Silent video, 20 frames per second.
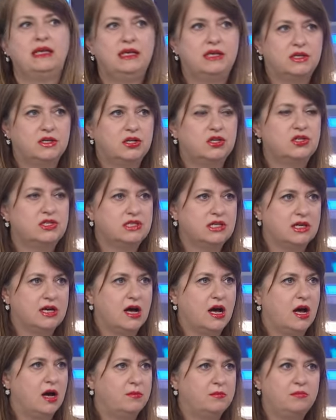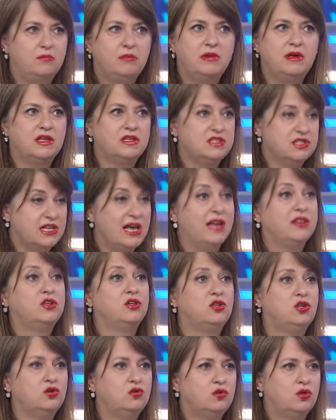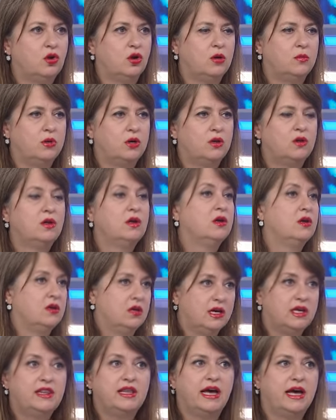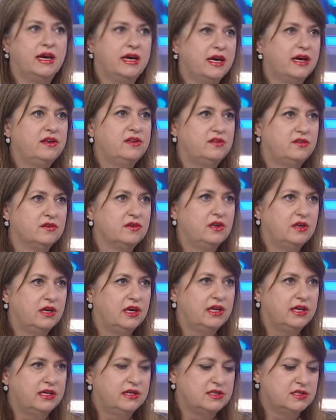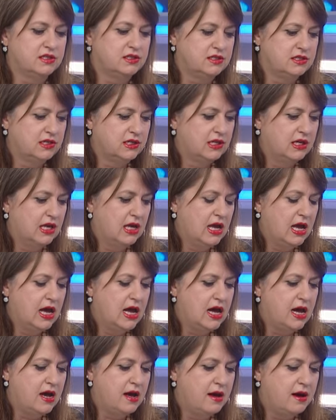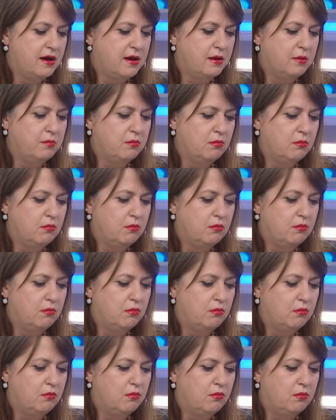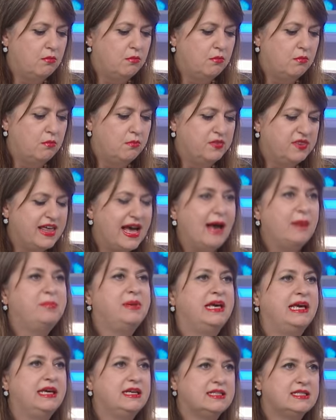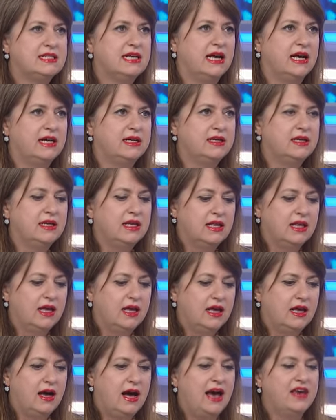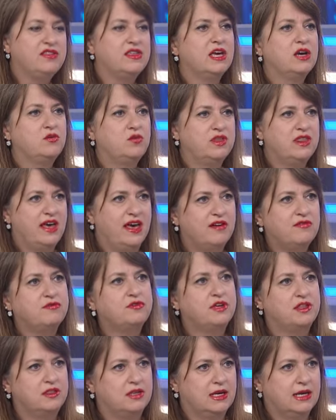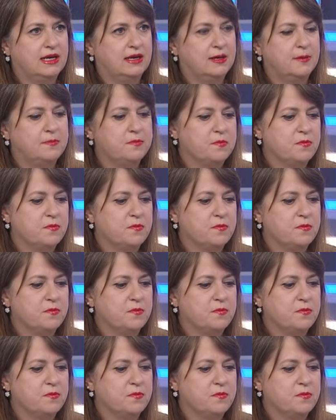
years to come. Is that the new normal? In that case, it isn't. Mm -hmm. um, that being said, I think with everything,